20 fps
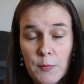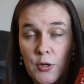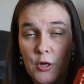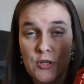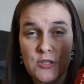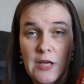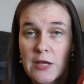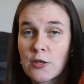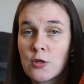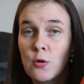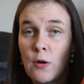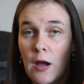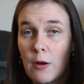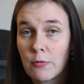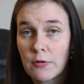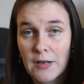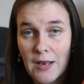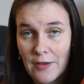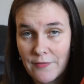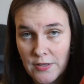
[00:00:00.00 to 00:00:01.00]
because I knew
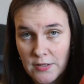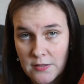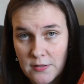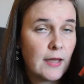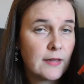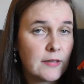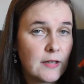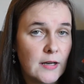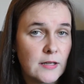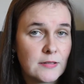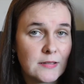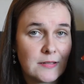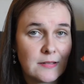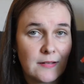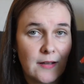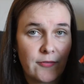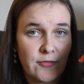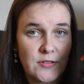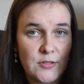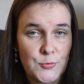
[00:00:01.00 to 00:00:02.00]
I would love it, and then I didn't
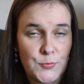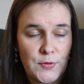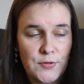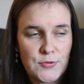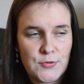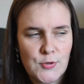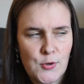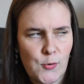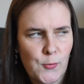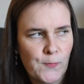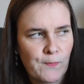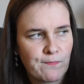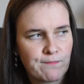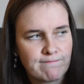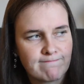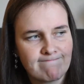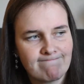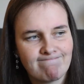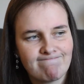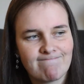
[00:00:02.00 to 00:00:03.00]
love this one, so
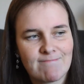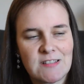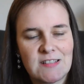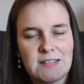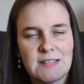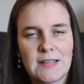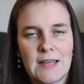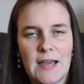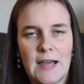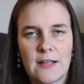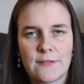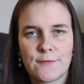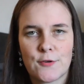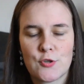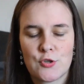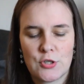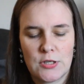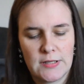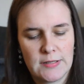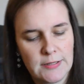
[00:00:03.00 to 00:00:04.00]

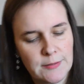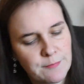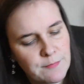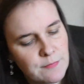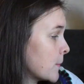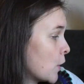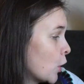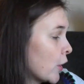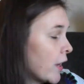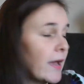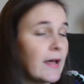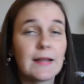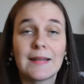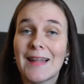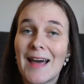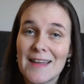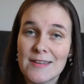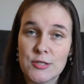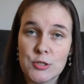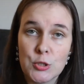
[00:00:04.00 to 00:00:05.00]
unfortunately. Okay,
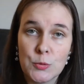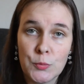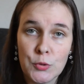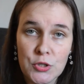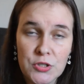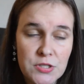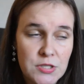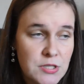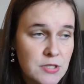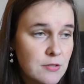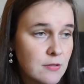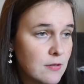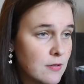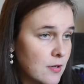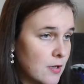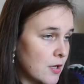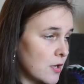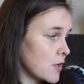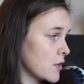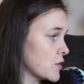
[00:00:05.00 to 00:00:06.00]
last two books.
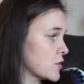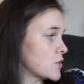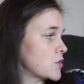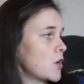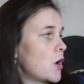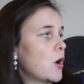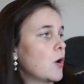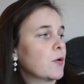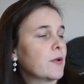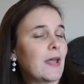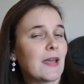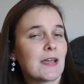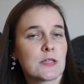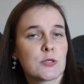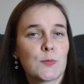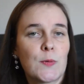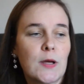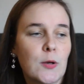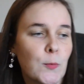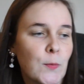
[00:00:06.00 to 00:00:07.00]
So
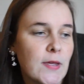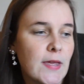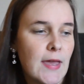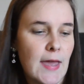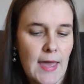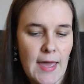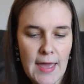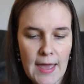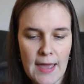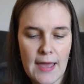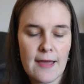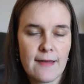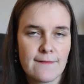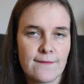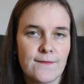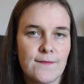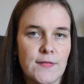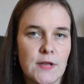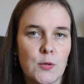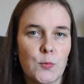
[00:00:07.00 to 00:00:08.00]
next one we have,
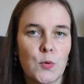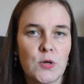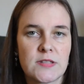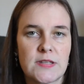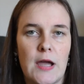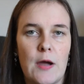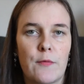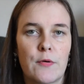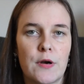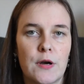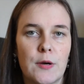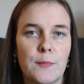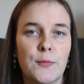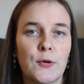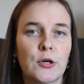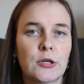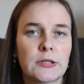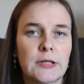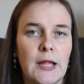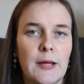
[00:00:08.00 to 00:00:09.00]
it was our
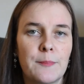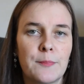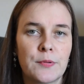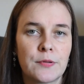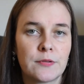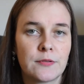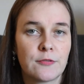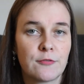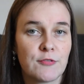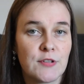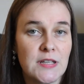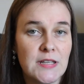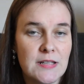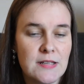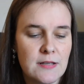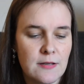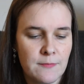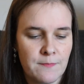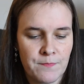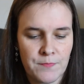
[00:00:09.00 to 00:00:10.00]
book club
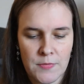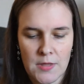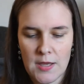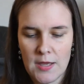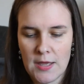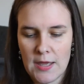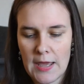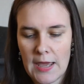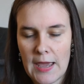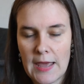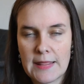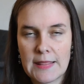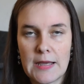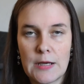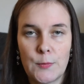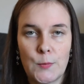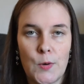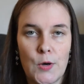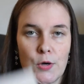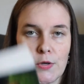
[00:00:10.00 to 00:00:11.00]
read, and
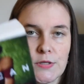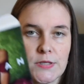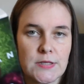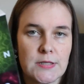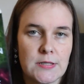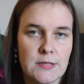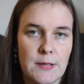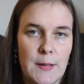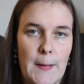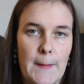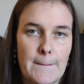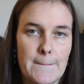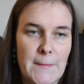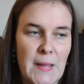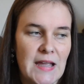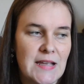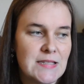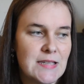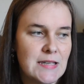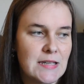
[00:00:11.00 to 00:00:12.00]
that was
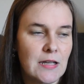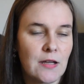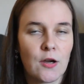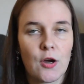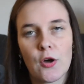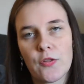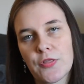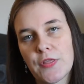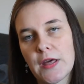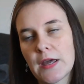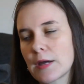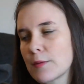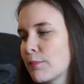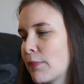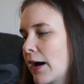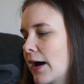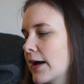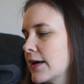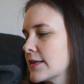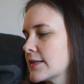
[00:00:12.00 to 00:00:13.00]
Mexican Gothic
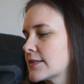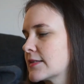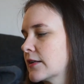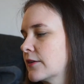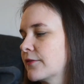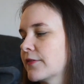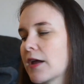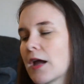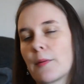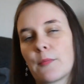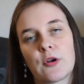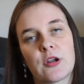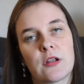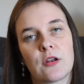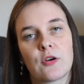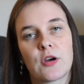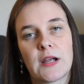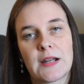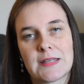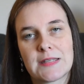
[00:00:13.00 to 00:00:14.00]
by Silvia
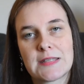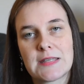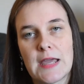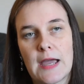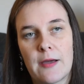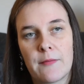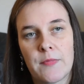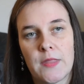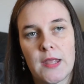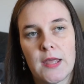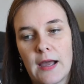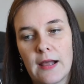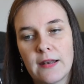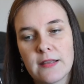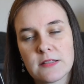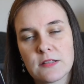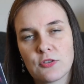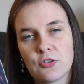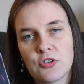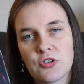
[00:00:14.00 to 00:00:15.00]
Moreno-Garcia. I
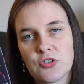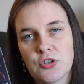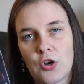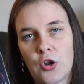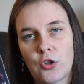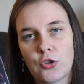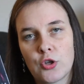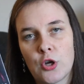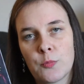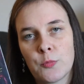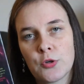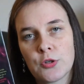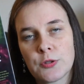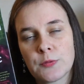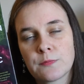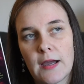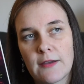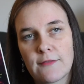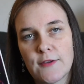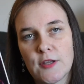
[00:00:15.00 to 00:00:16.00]
listened to this on audiobook.
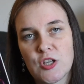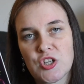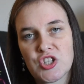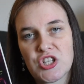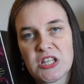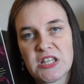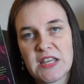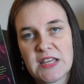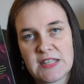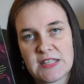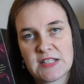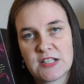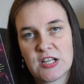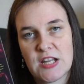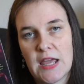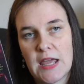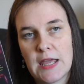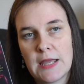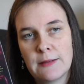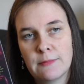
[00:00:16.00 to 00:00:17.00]
I finished it
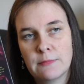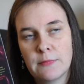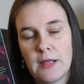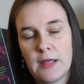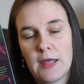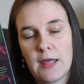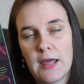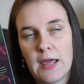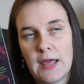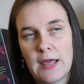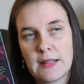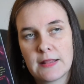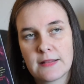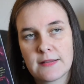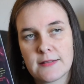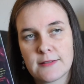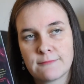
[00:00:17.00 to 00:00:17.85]
yesterday, and